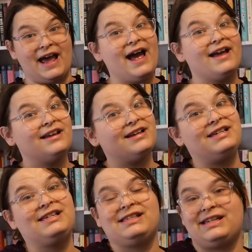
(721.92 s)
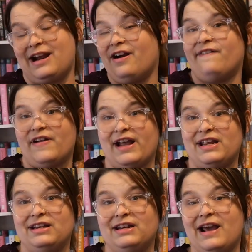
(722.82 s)
that is
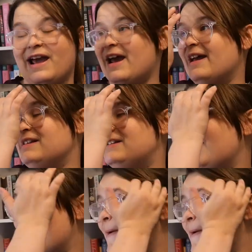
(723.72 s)
terrifying, and